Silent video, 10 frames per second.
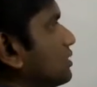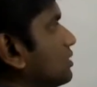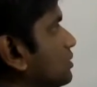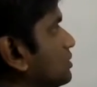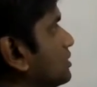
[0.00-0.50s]

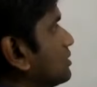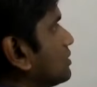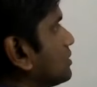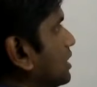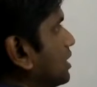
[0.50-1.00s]
to
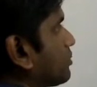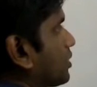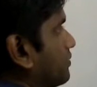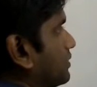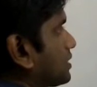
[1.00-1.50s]
the net
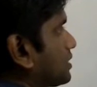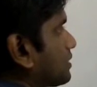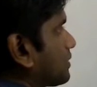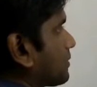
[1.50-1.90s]
profit.